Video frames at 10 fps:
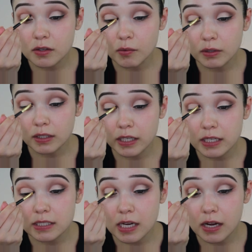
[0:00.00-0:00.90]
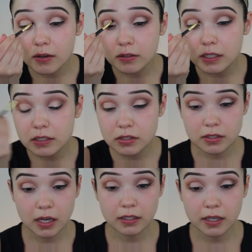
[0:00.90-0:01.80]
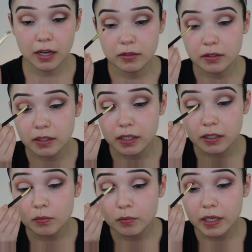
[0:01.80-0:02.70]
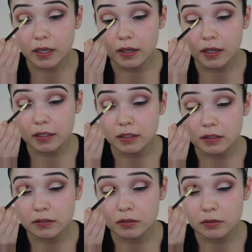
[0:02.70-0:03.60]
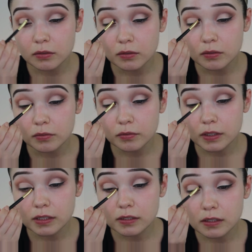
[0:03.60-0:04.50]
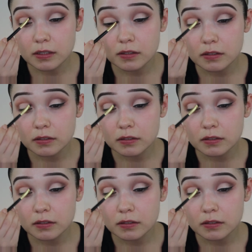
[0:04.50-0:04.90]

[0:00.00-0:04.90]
So I want to lay it down and just kind of calculate where I need to fix it.